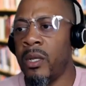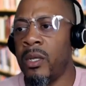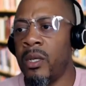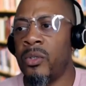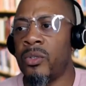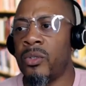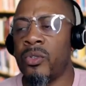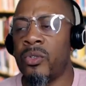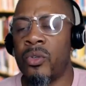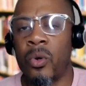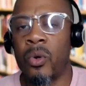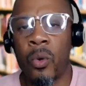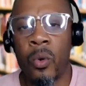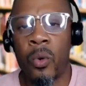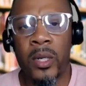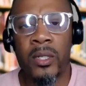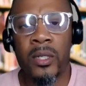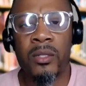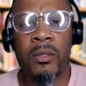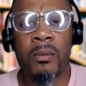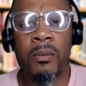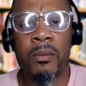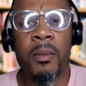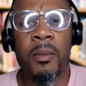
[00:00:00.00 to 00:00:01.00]
it's
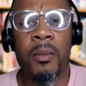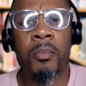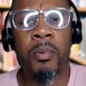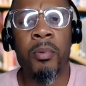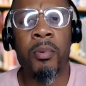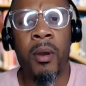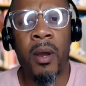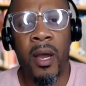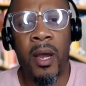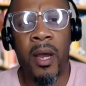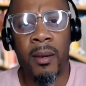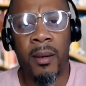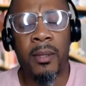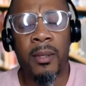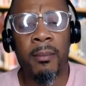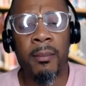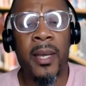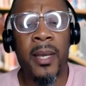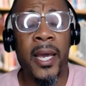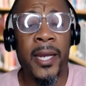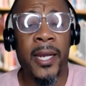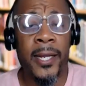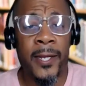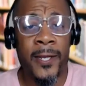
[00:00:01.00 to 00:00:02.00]
going to be
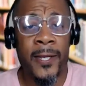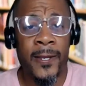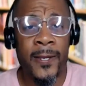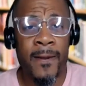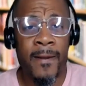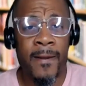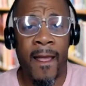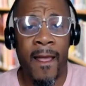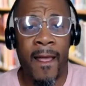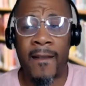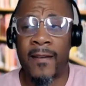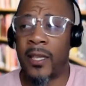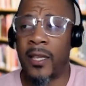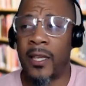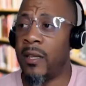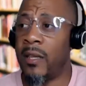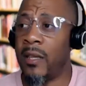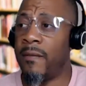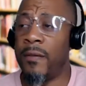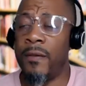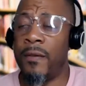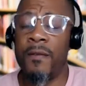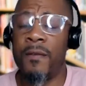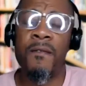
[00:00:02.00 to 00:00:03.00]
problematic. I can
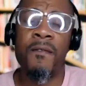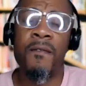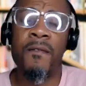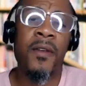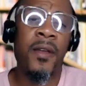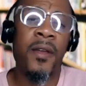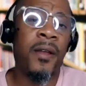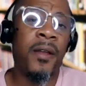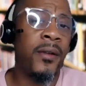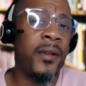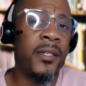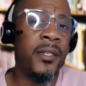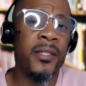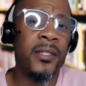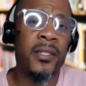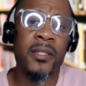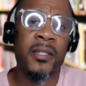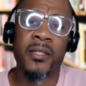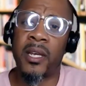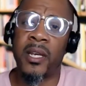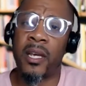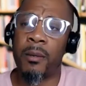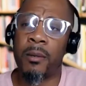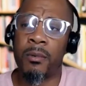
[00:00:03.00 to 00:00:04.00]
give you various
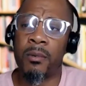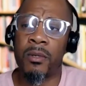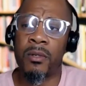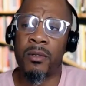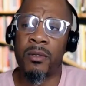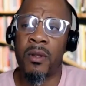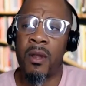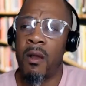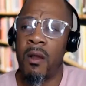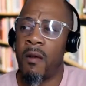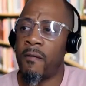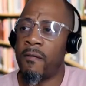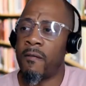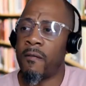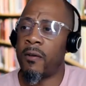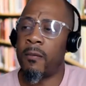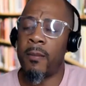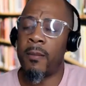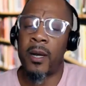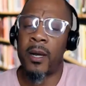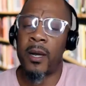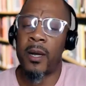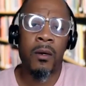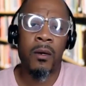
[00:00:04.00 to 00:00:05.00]
examples
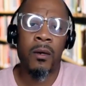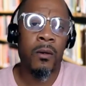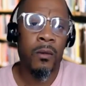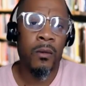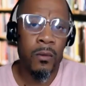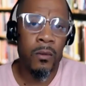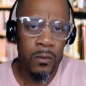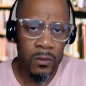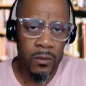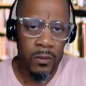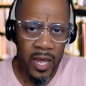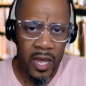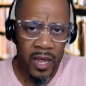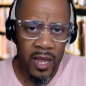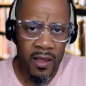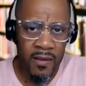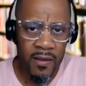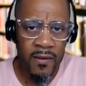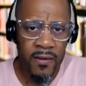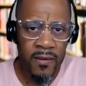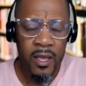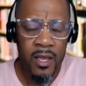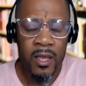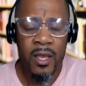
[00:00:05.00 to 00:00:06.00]
from my own
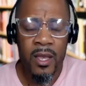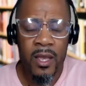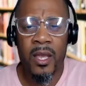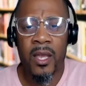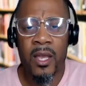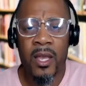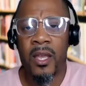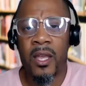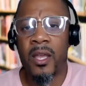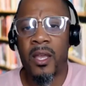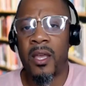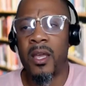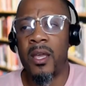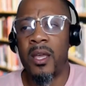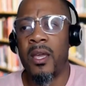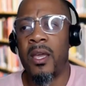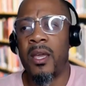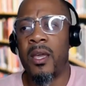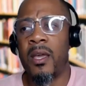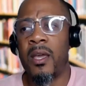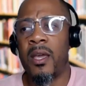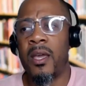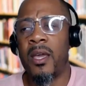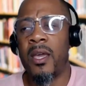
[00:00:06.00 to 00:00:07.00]
life
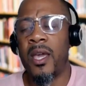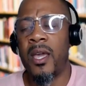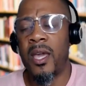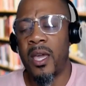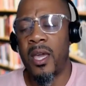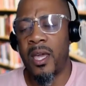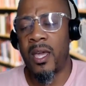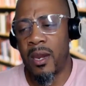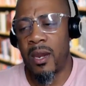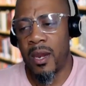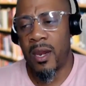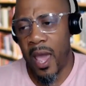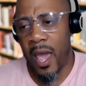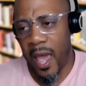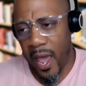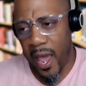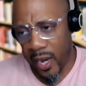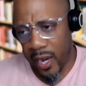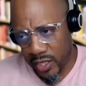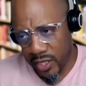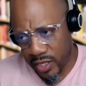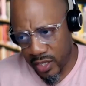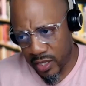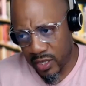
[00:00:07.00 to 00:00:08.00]
and
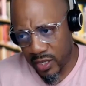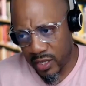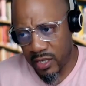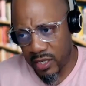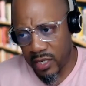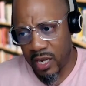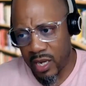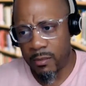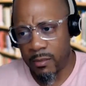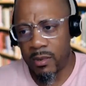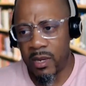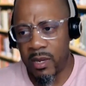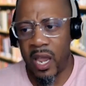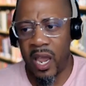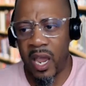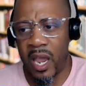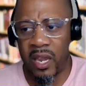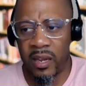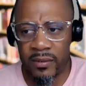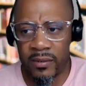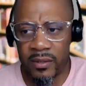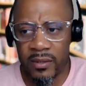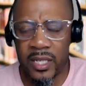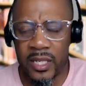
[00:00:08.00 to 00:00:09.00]
actions and
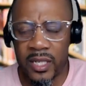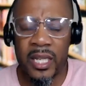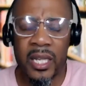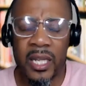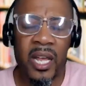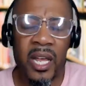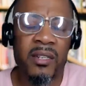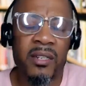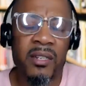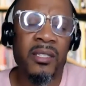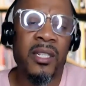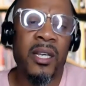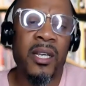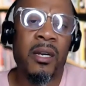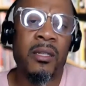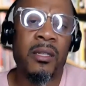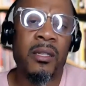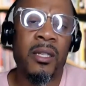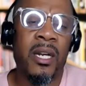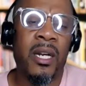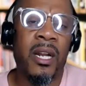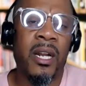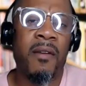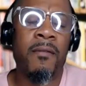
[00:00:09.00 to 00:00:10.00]
behaviors and lifestyle
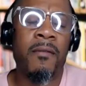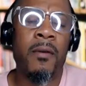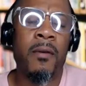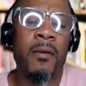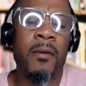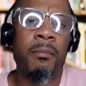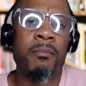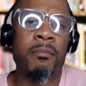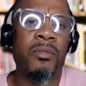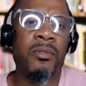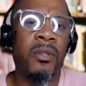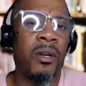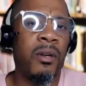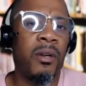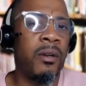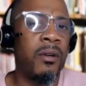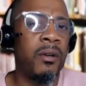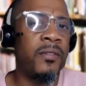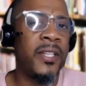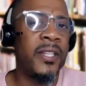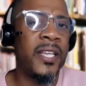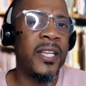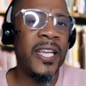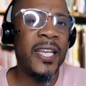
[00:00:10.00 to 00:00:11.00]
that I've
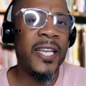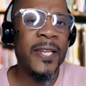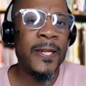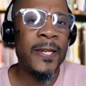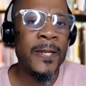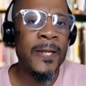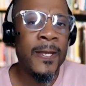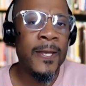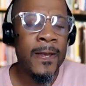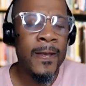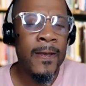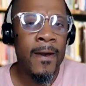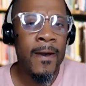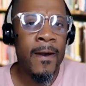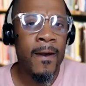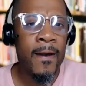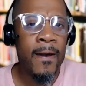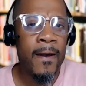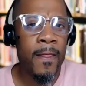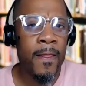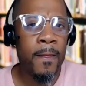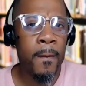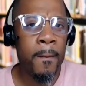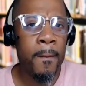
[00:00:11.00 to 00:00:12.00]
observed in
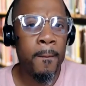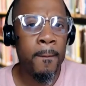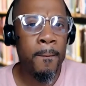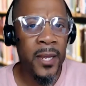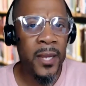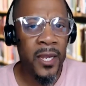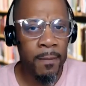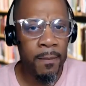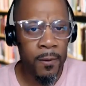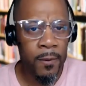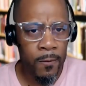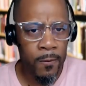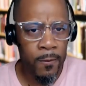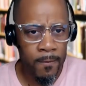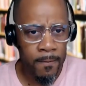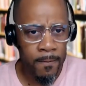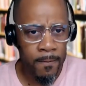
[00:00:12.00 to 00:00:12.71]
other people.